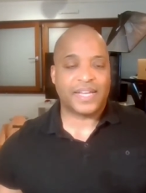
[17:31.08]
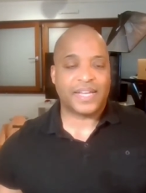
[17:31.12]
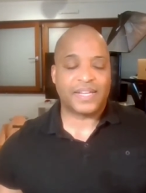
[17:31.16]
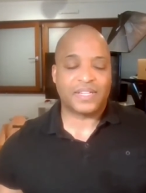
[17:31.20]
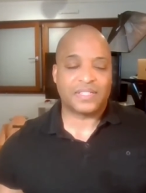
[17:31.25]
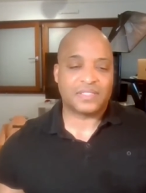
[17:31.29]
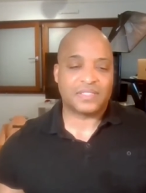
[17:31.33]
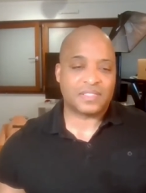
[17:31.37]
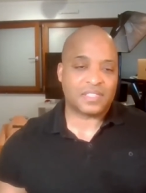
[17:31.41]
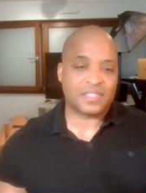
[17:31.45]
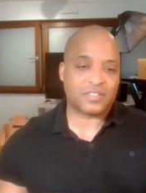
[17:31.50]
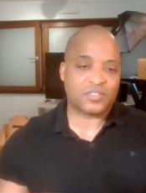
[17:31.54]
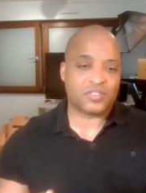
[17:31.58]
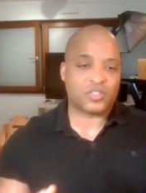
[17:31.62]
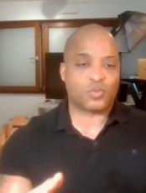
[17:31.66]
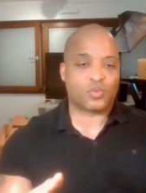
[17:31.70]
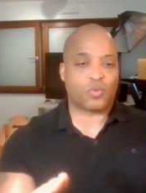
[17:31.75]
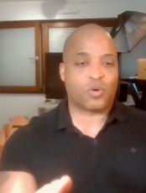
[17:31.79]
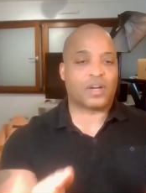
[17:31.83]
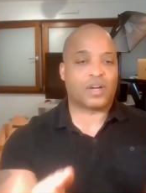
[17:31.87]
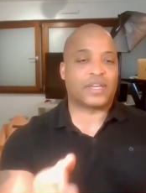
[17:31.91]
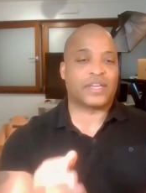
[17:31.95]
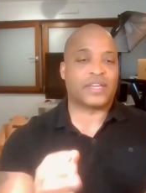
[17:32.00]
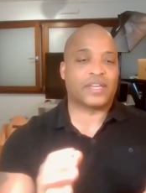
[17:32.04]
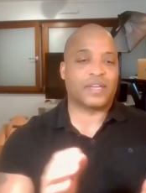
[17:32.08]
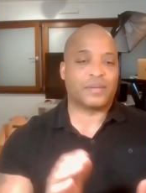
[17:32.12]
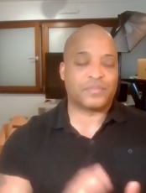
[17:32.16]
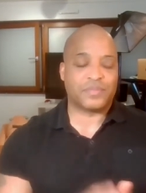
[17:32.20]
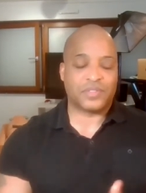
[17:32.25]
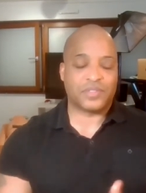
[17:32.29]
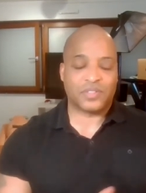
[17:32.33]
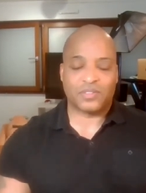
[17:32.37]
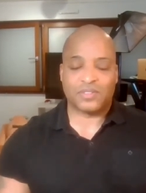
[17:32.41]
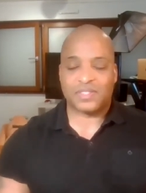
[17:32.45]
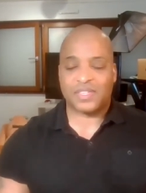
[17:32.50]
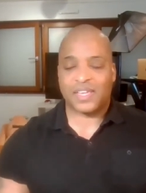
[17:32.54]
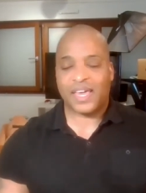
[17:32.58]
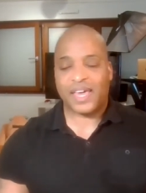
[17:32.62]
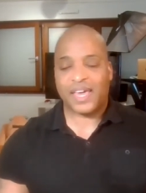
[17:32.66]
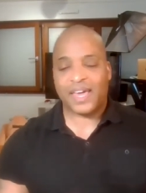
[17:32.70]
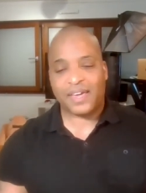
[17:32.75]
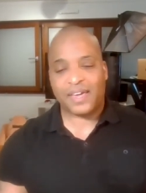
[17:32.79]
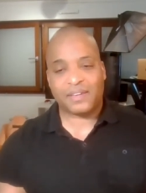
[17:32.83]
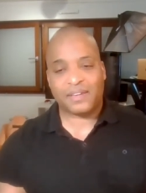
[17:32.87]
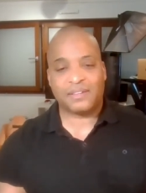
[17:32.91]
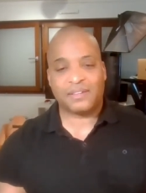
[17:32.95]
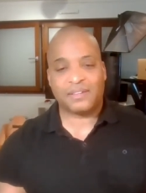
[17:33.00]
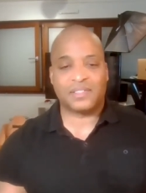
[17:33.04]
and instead of just walking up to you and say,
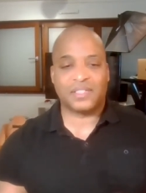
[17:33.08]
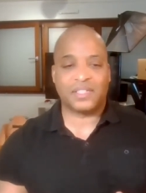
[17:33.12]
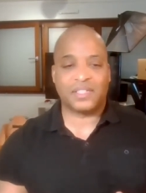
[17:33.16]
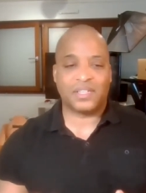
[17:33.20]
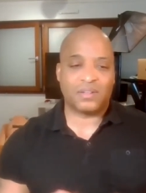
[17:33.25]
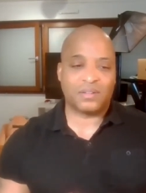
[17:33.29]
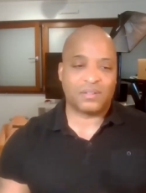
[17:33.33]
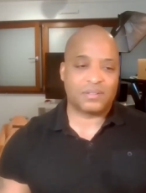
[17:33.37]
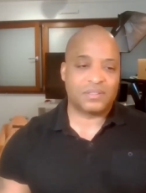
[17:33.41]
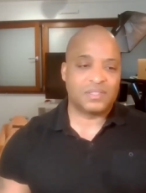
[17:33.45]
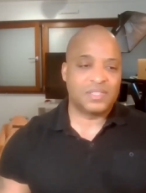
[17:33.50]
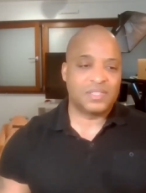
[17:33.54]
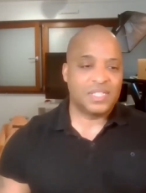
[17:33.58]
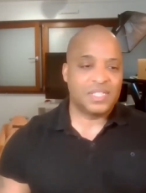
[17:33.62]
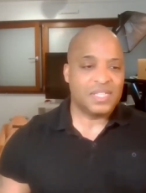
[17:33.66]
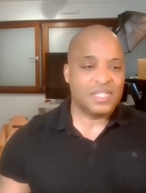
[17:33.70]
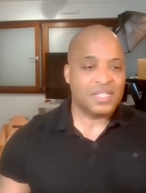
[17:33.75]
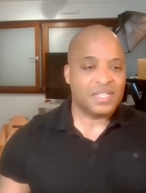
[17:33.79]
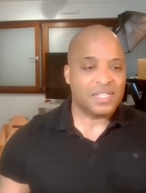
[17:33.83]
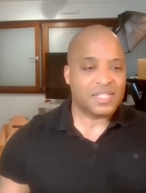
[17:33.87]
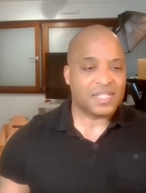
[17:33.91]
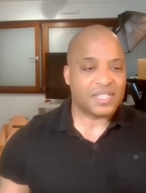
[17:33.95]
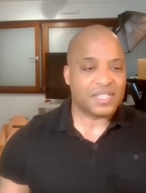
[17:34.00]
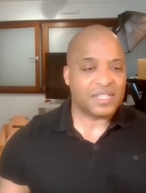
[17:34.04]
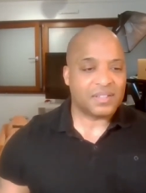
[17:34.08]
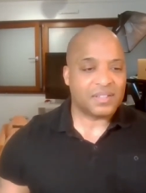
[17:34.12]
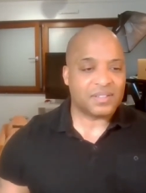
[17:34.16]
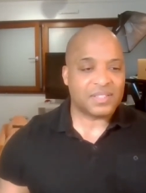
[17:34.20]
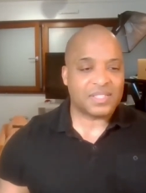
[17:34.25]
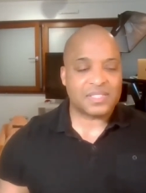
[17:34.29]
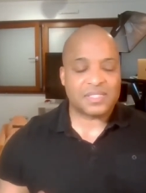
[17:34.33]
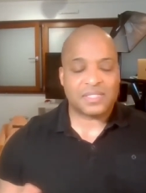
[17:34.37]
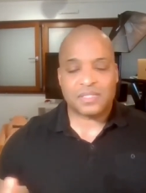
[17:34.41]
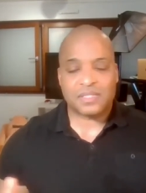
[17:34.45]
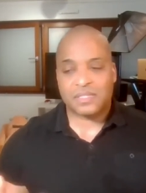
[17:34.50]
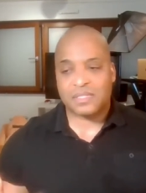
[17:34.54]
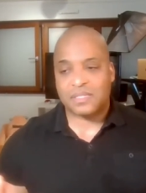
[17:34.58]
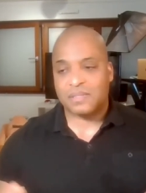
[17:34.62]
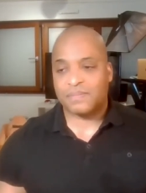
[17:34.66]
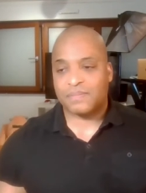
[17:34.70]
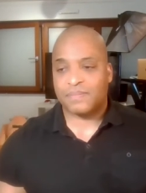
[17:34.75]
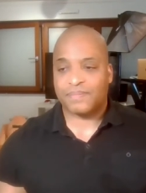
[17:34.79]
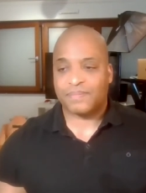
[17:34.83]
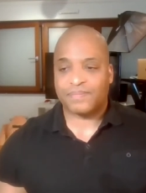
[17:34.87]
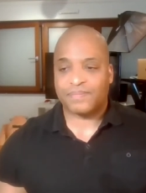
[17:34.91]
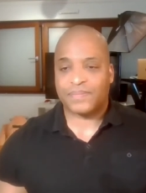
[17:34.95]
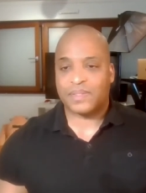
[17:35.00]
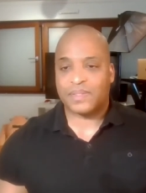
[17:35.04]
"Hey, you know, you know, this is
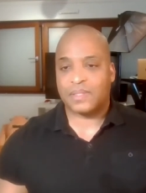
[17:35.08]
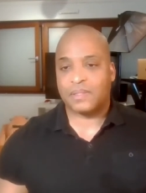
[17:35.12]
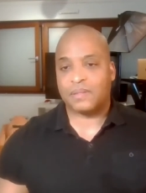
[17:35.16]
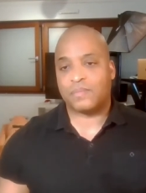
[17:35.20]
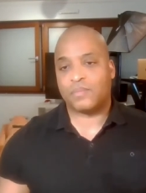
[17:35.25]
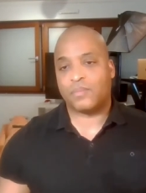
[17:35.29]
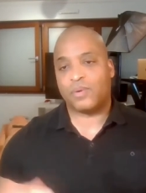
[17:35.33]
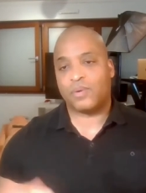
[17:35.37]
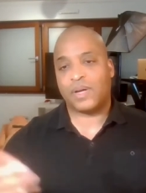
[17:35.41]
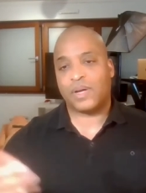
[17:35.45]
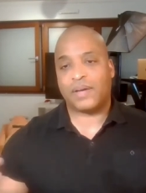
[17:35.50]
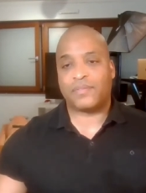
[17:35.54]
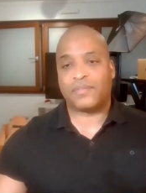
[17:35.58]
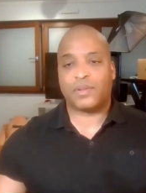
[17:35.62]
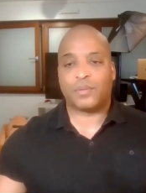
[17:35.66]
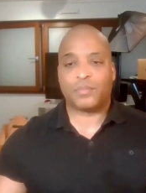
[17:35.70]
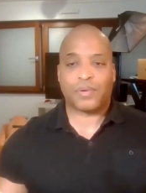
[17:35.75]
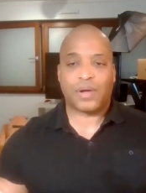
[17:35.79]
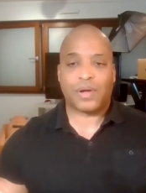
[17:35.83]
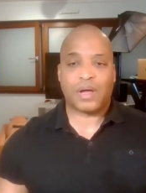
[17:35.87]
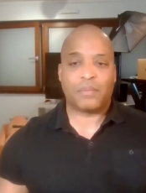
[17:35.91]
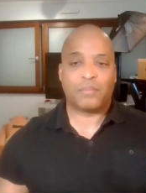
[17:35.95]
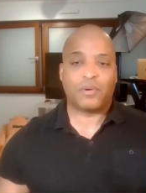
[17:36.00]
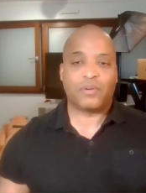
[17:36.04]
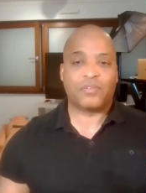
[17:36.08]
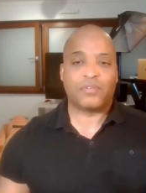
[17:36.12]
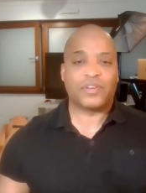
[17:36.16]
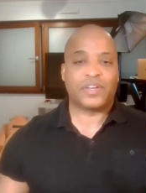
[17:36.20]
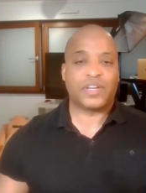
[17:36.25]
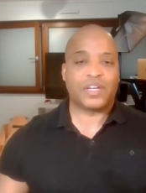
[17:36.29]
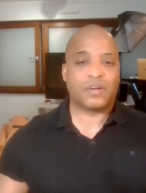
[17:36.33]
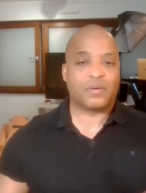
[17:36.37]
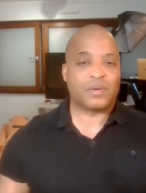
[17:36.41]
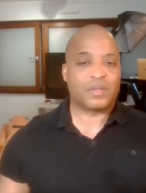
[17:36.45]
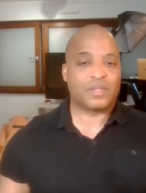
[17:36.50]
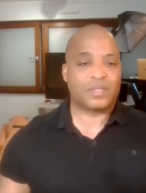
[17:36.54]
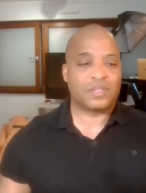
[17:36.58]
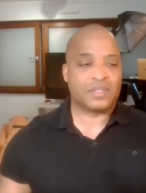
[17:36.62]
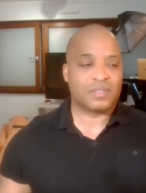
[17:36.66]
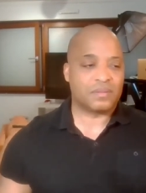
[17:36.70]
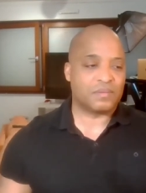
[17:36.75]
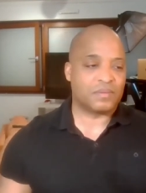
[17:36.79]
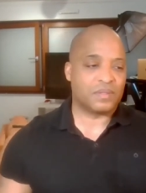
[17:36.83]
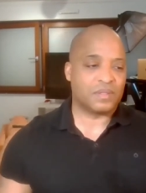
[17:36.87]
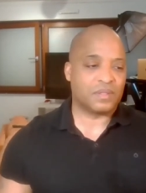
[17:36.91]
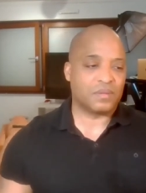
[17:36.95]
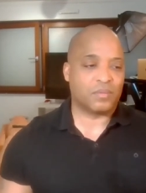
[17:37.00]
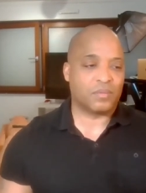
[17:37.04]
we're having a problem over here with the,
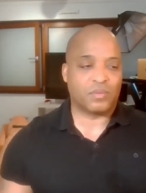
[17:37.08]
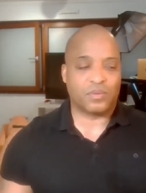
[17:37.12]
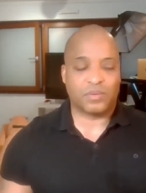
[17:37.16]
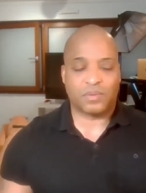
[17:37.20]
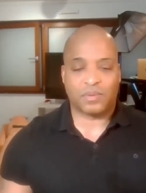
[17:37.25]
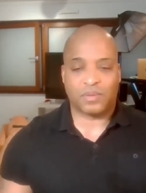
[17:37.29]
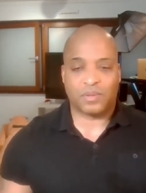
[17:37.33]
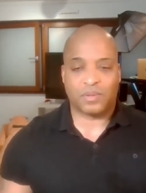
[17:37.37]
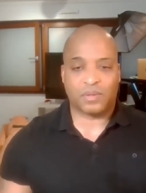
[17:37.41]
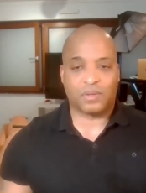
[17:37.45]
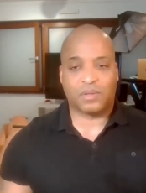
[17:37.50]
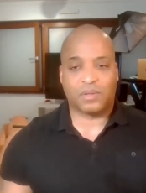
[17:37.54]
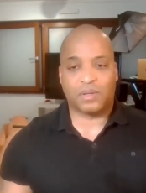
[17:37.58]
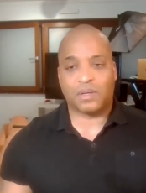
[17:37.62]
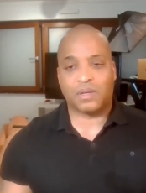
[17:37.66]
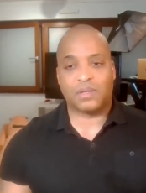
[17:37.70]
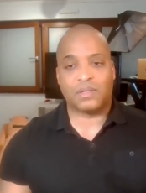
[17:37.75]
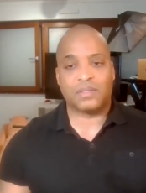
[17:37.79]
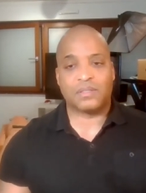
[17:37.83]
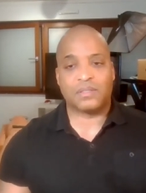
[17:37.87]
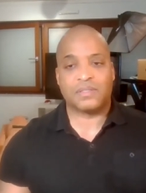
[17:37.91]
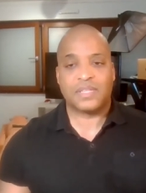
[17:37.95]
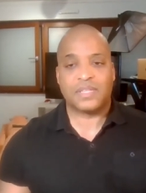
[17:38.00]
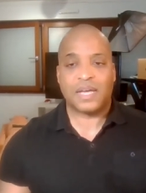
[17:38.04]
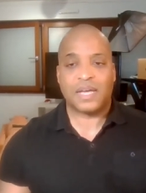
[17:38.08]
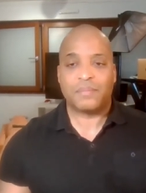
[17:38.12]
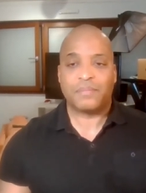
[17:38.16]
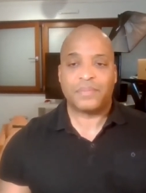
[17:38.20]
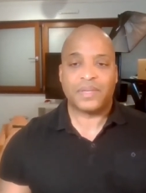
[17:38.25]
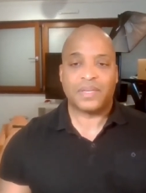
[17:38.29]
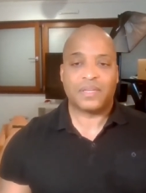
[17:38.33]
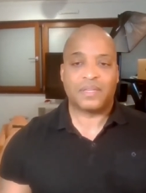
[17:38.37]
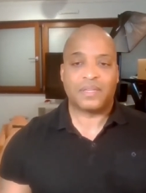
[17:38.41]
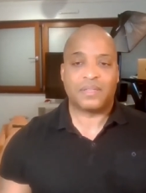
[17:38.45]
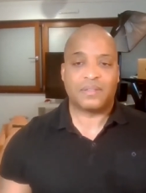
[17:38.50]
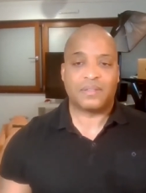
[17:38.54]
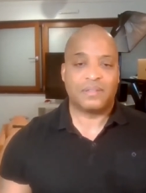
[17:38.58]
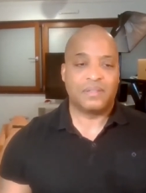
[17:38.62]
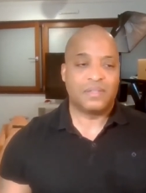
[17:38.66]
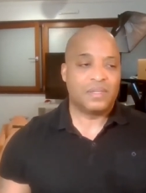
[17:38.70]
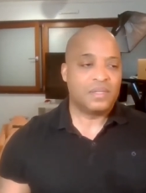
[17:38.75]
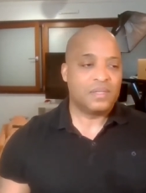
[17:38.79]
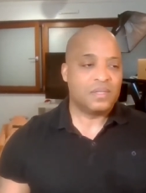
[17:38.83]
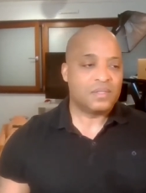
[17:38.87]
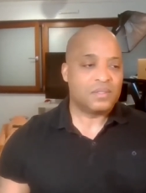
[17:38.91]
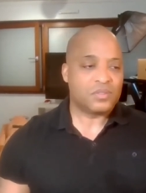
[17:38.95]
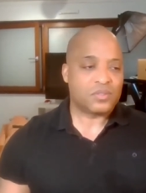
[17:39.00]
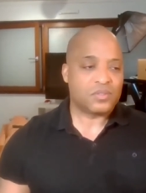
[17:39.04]
the, the girls not being
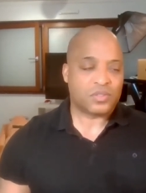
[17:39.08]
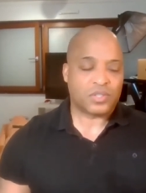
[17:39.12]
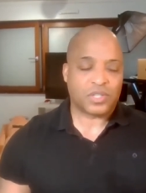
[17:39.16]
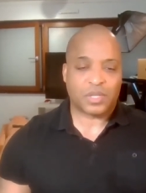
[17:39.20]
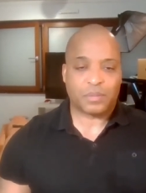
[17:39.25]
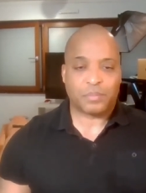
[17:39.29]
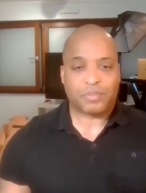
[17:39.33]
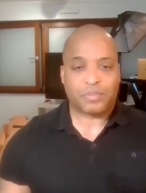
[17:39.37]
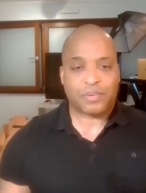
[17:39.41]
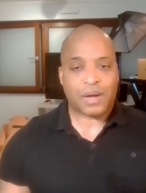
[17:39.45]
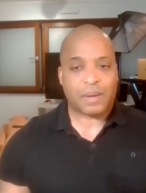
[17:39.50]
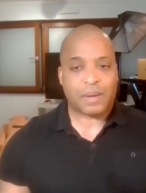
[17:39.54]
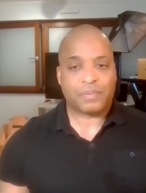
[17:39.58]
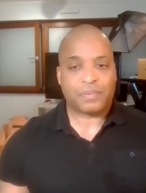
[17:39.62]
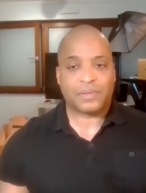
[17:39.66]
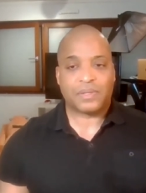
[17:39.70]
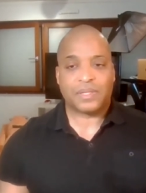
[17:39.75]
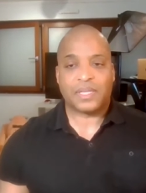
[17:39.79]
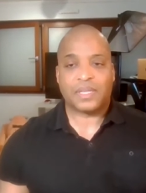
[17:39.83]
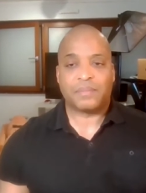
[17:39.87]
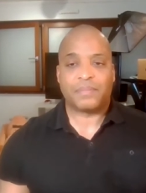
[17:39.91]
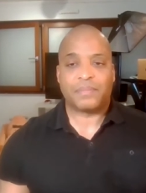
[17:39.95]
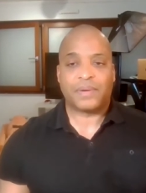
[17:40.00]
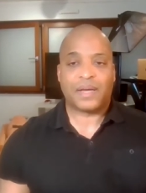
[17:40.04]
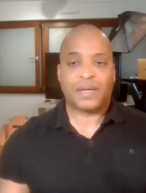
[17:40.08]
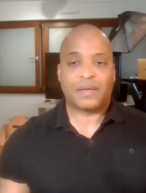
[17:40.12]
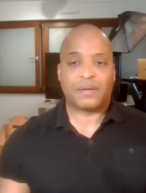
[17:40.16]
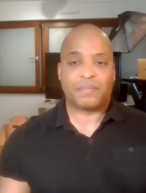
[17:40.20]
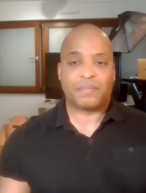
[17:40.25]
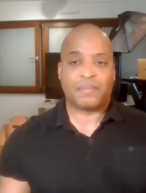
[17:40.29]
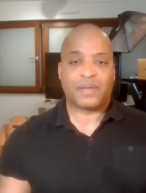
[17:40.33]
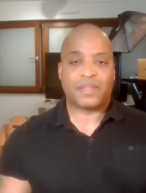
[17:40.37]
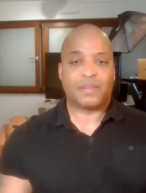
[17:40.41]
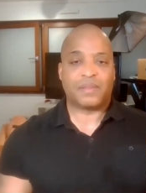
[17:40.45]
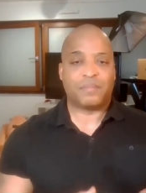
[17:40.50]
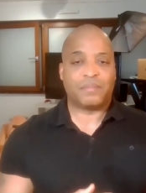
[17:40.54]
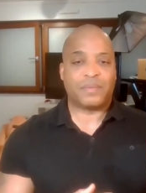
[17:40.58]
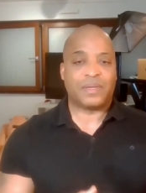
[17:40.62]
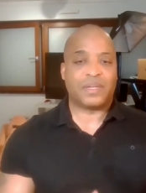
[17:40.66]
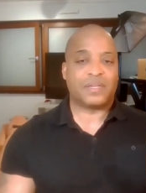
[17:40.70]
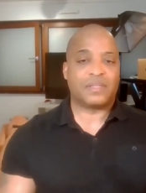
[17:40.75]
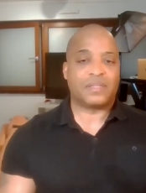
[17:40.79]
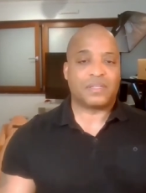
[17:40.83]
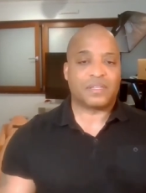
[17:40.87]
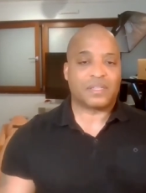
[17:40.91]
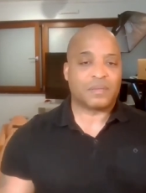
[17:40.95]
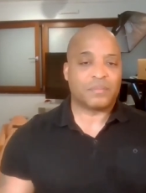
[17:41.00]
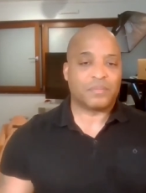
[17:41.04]
treated properly by by the men
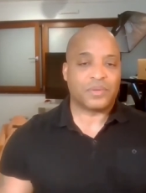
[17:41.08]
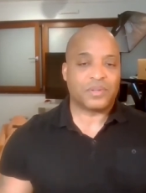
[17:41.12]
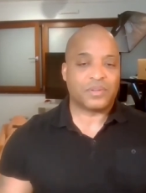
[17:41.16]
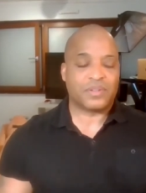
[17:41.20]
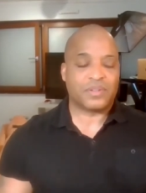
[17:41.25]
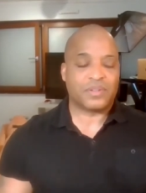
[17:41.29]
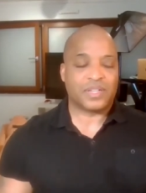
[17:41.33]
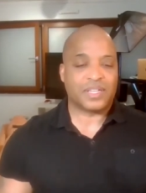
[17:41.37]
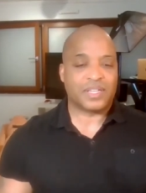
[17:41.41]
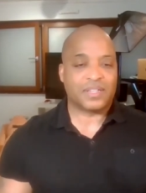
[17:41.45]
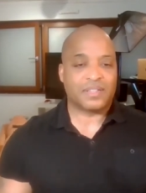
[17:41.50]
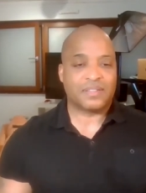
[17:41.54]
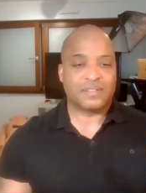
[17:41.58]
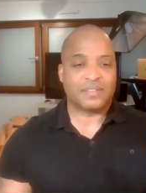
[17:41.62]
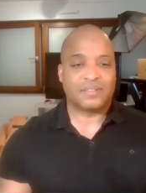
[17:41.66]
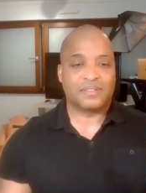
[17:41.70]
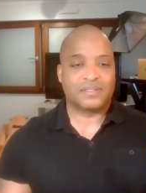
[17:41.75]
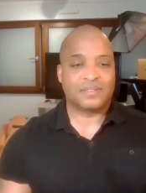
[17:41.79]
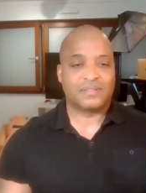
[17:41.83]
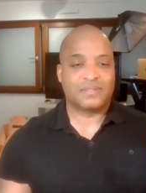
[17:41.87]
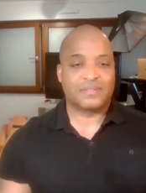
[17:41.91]
in the community,"